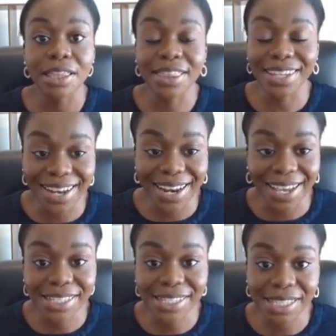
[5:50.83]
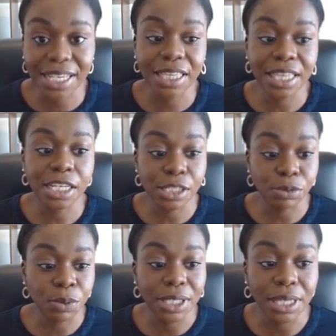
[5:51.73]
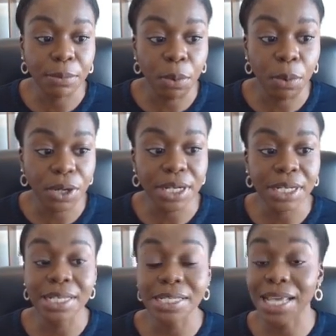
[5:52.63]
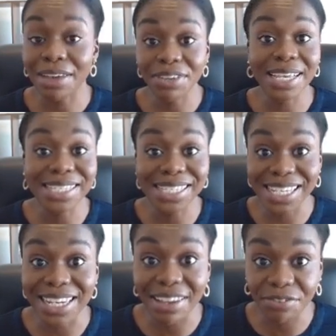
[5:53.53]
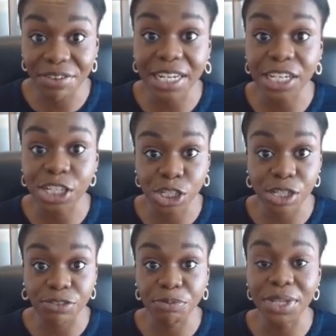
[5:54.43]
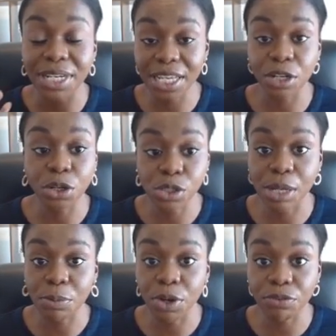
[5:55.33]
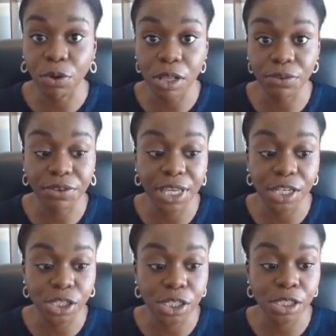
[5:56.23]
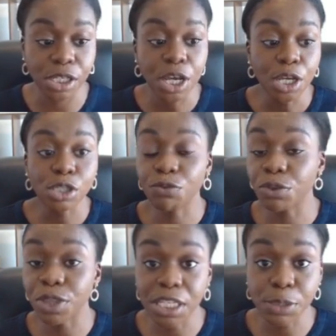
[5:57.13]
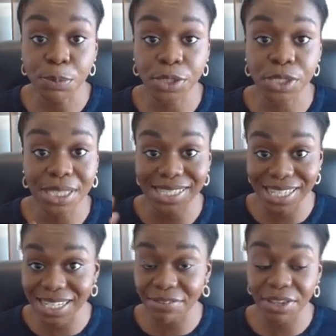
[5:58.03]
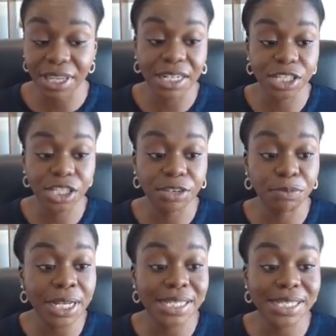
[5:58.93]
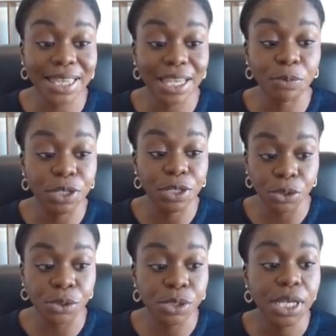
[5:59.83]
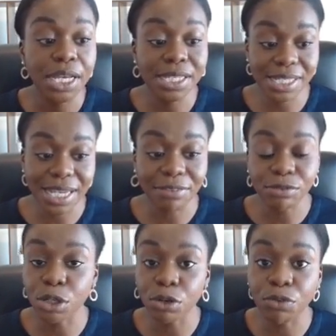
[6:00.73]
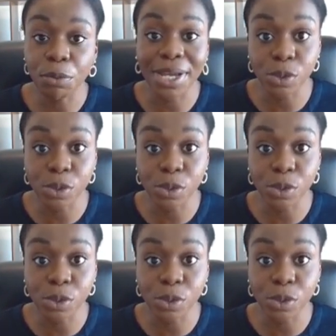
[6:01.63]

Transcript: The next thing that is really important is having a significant achievement in your summary of qualifications. So for this person, the significant achievement is that they reduce staff turnover by